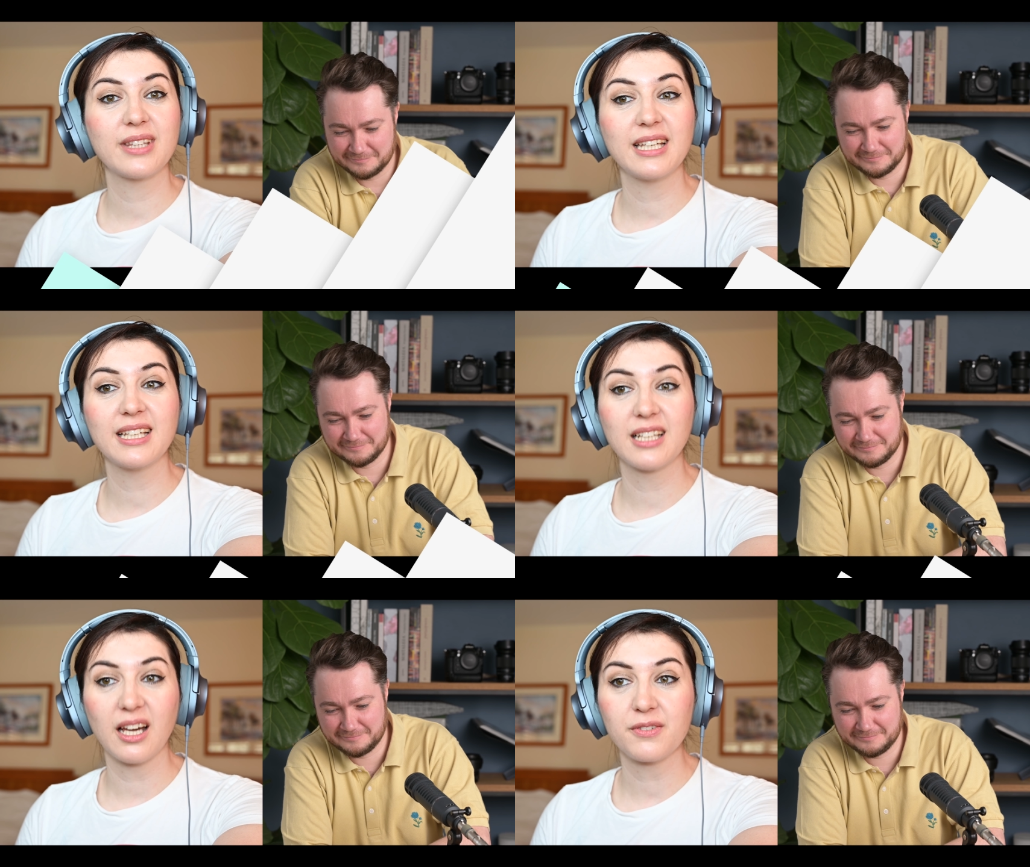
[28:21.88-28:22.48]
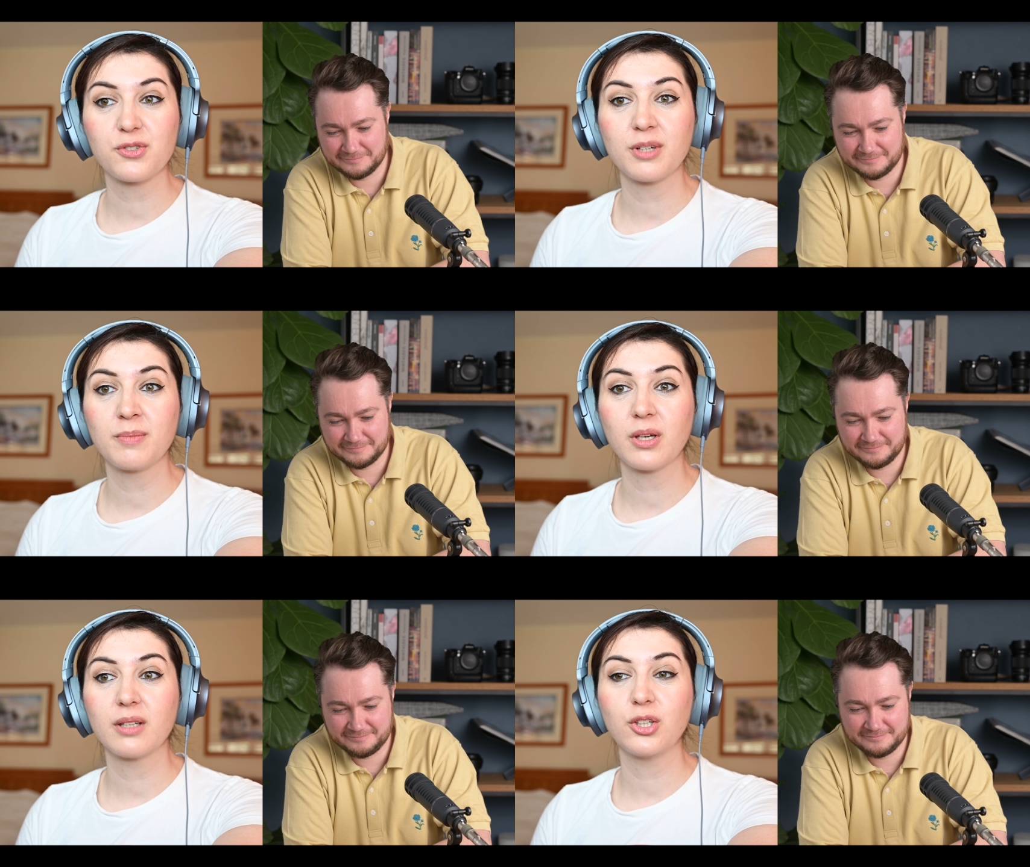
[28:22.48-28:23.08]
Speaker 1: the live
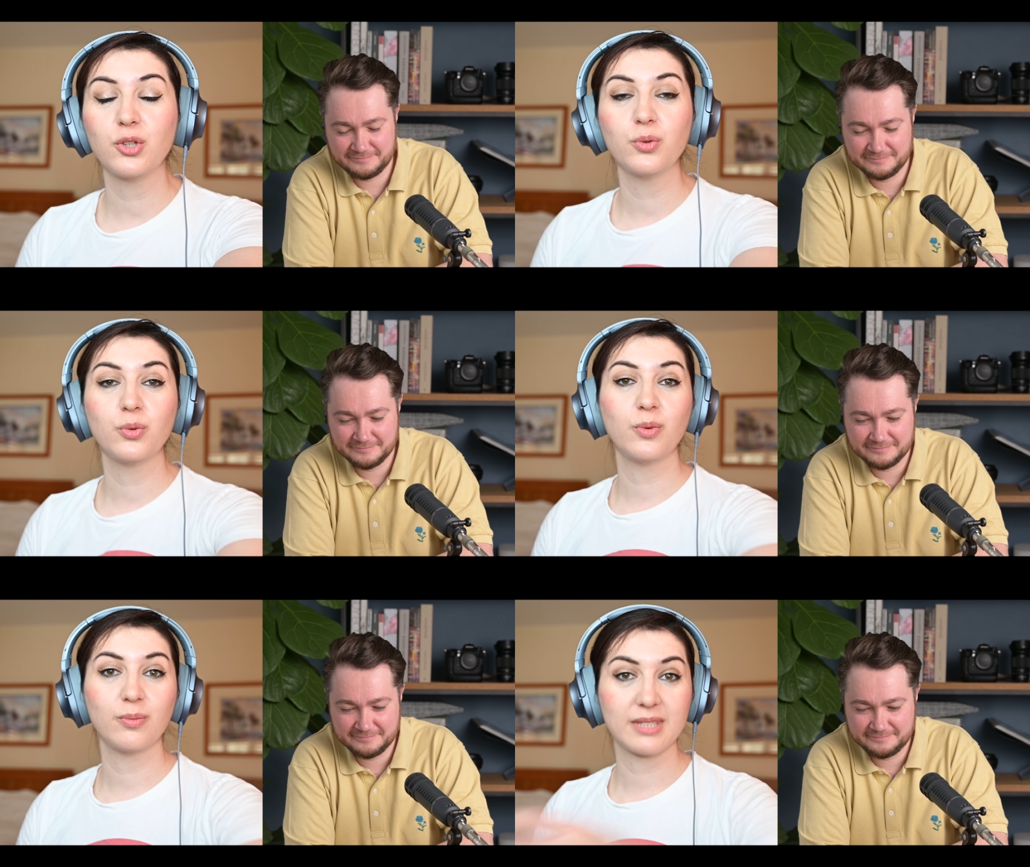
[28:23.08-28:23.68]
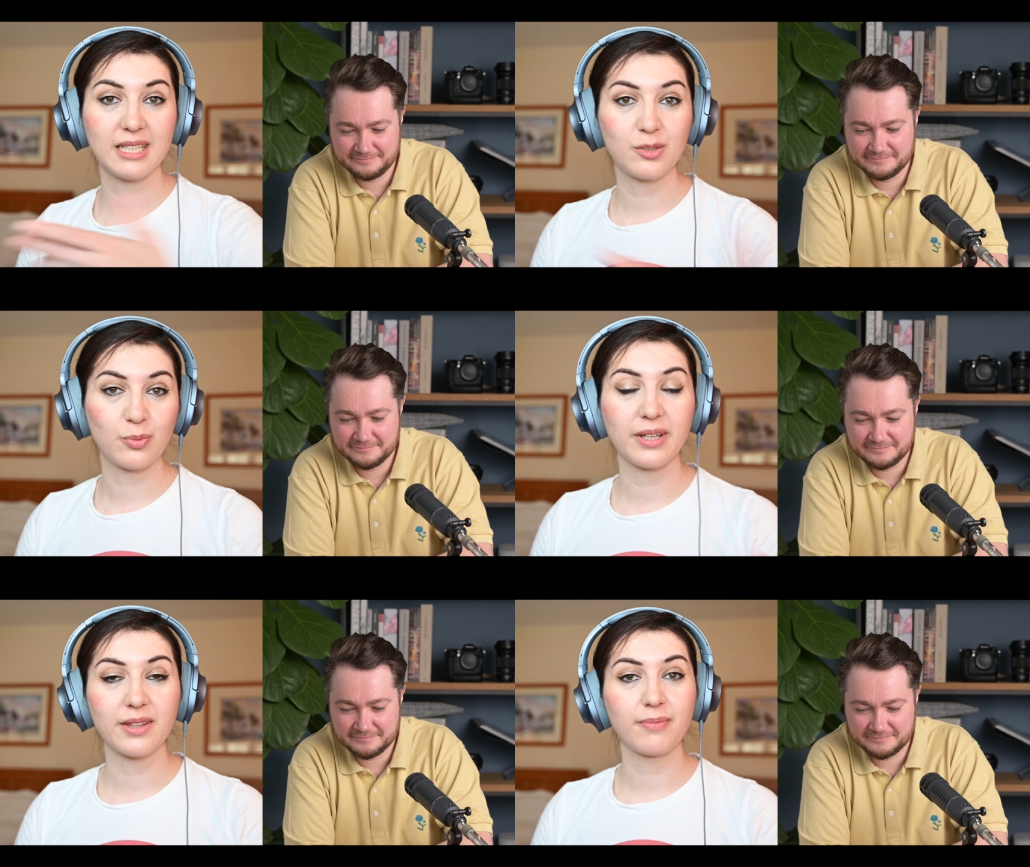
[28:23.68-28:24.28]
stream that you
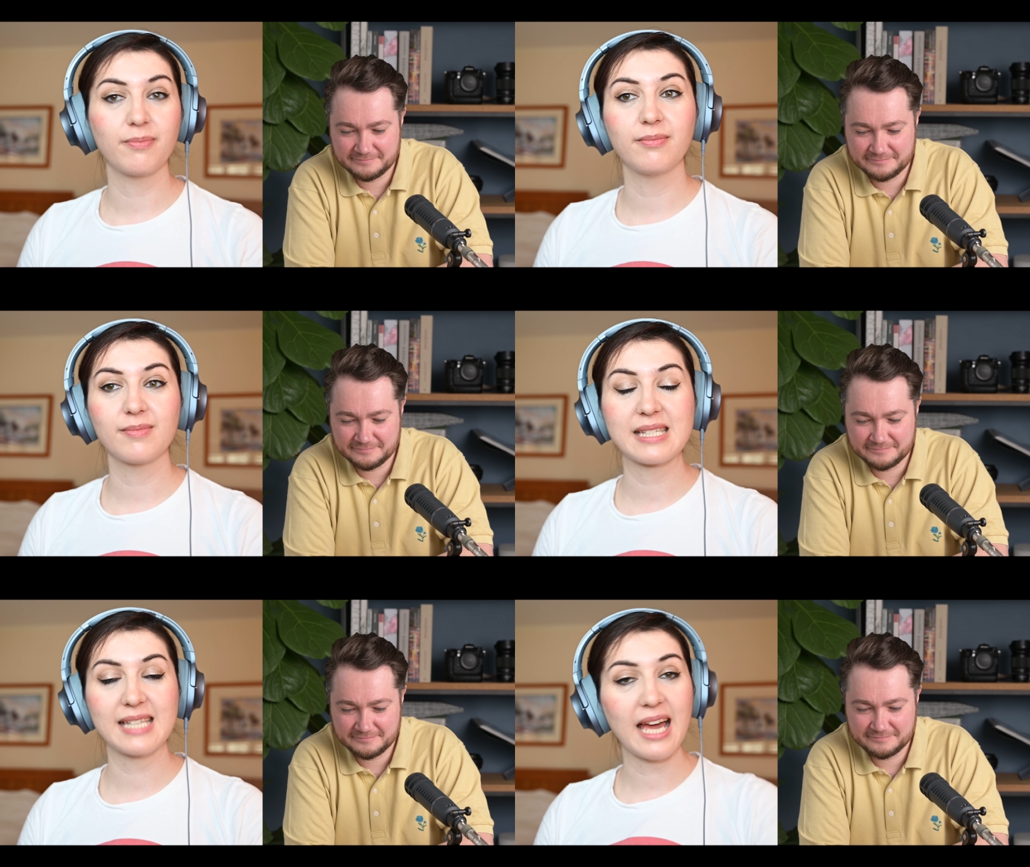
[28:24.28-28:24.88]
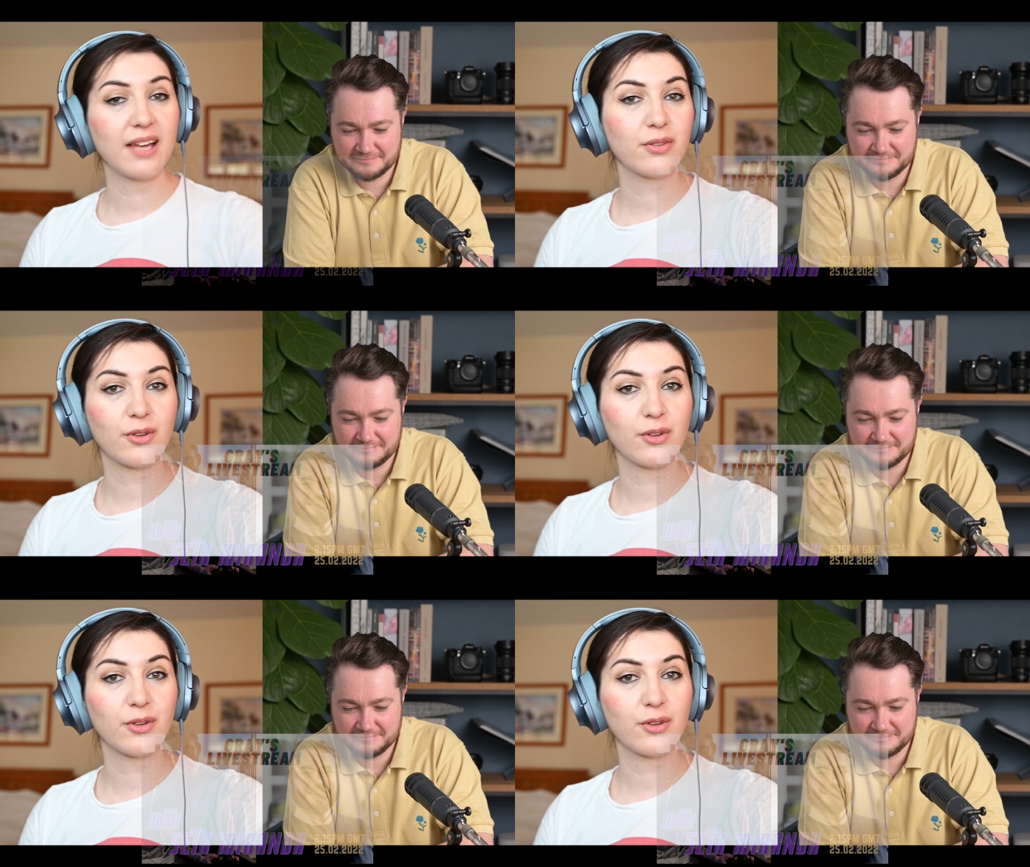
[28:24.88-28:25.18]
did with Seth